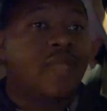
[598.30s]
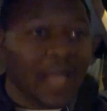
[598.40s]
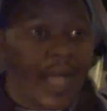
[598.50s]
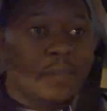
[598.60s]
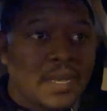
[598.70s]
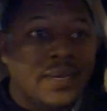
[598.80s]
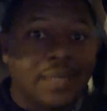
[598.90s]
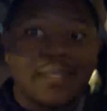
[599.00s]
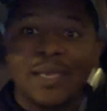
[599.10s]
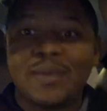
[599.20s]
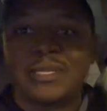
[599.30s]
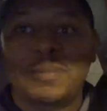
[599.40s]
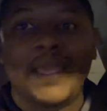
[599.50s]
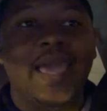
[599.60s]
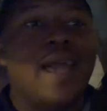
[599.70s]
I'm gonna continue to
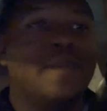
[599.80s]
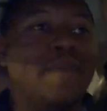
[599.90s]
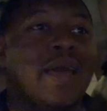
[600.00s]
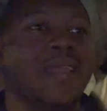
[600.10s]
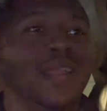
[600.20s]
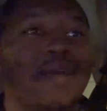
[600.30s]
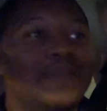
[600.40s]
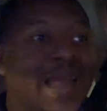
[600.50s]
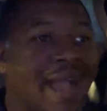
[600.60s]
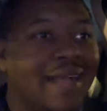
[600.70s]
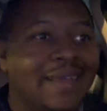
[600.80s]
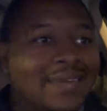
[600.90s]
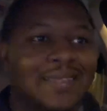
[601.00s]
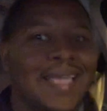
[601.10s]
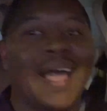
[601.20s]
speak out about it. I'm not
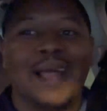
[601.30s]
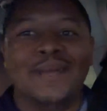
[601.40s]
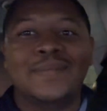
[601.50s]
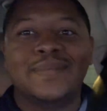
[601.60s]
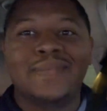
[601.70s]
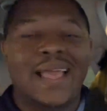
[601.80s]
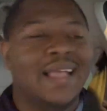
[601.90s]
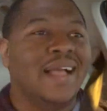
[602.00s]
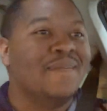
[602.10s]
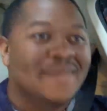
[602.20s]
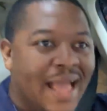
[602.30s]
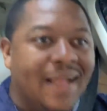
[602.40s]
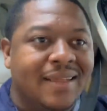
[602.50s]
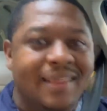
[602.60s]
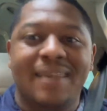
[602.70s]
gonna stop. Like I'm
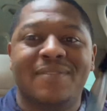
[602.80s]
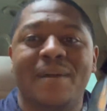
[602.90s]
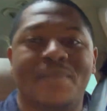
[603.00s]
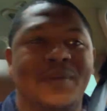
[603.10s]
not gonna give up